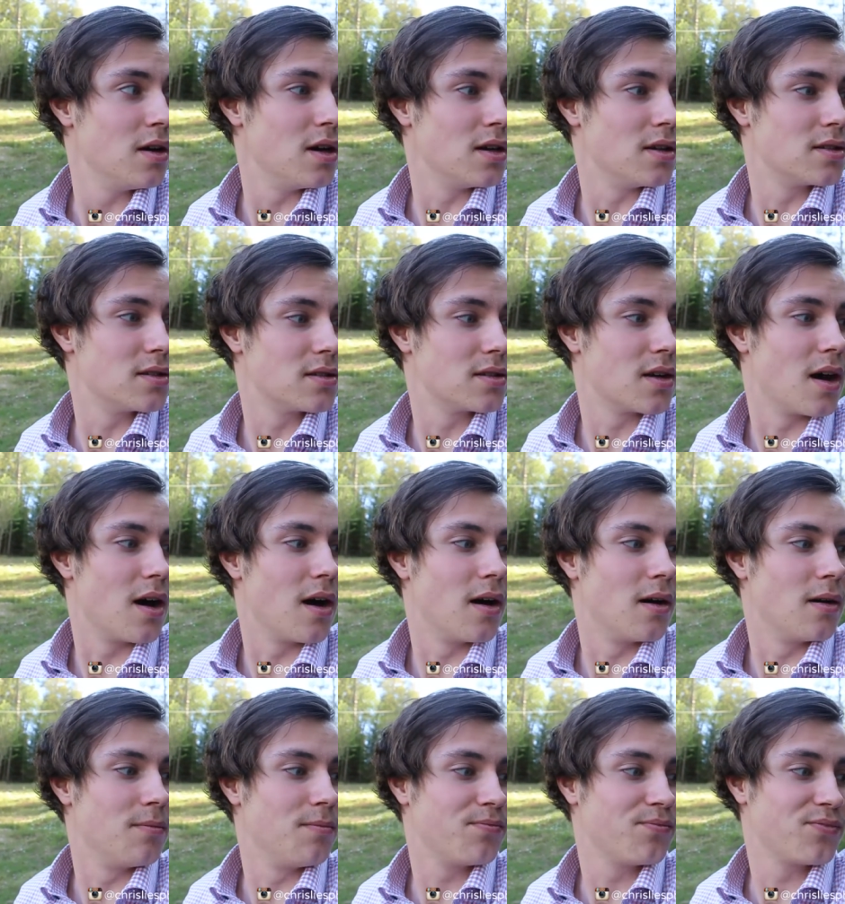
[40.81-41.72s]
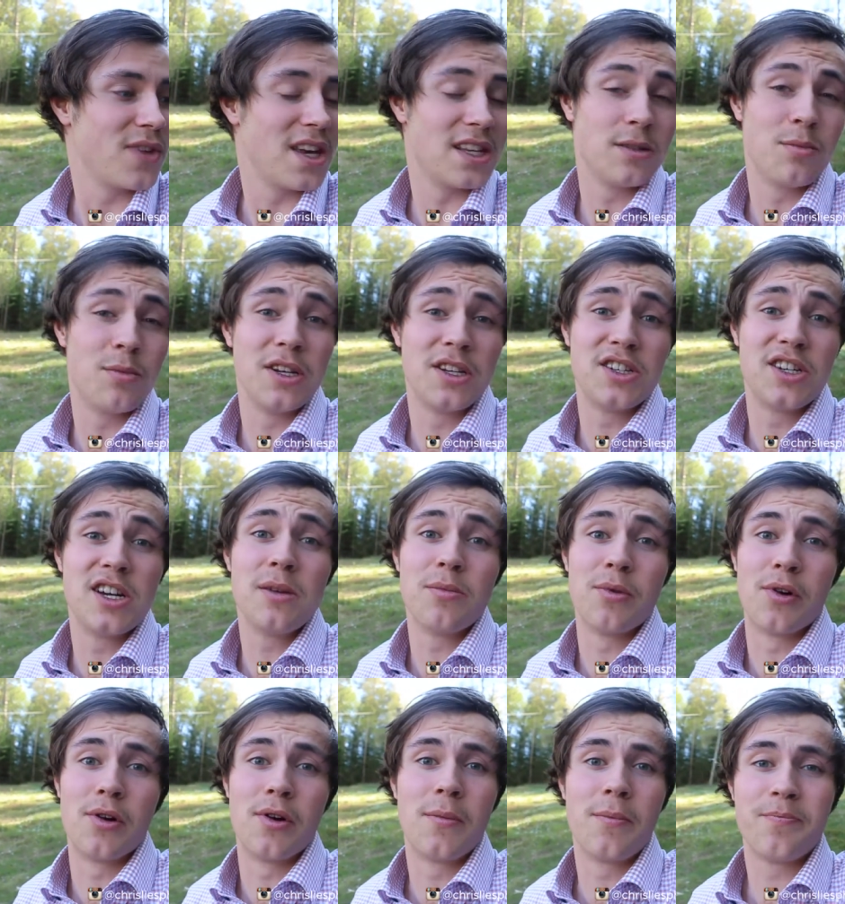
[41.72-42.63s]
it's uh, it's a bit
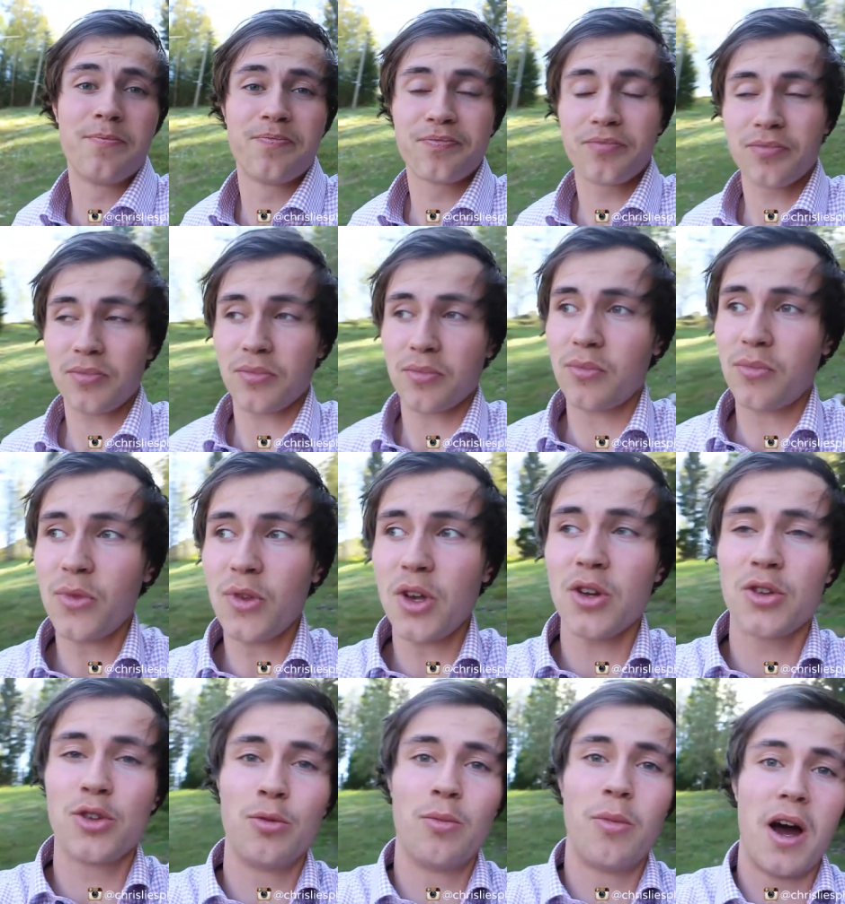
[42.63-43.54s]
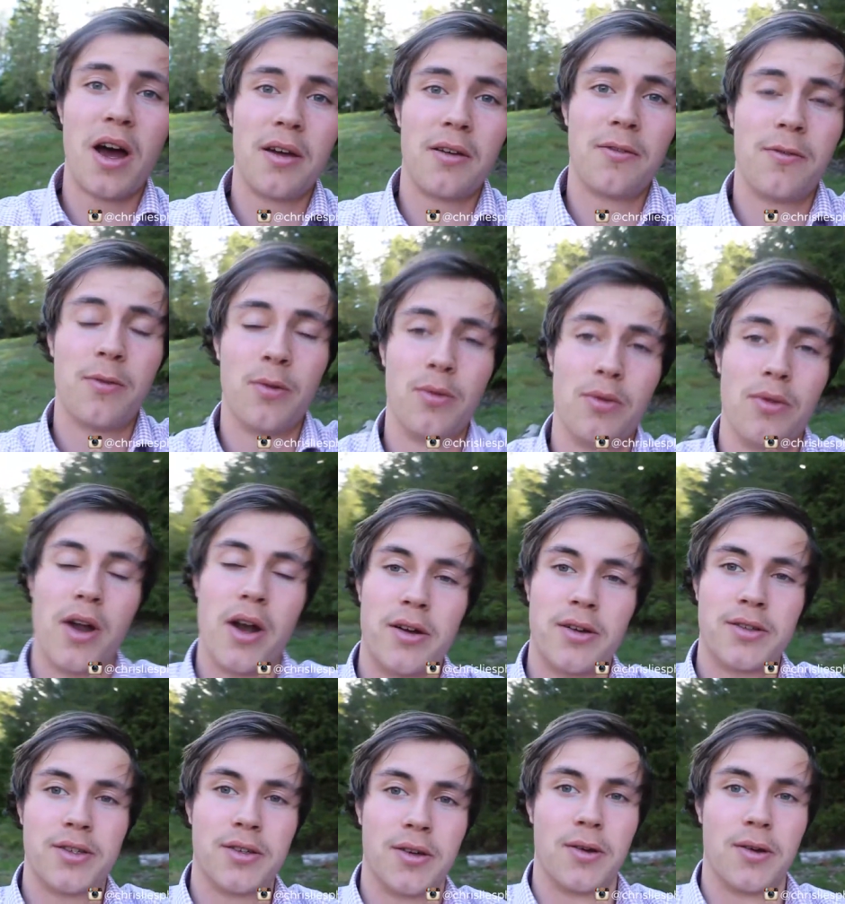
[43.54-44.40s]
cheaper to buy food there.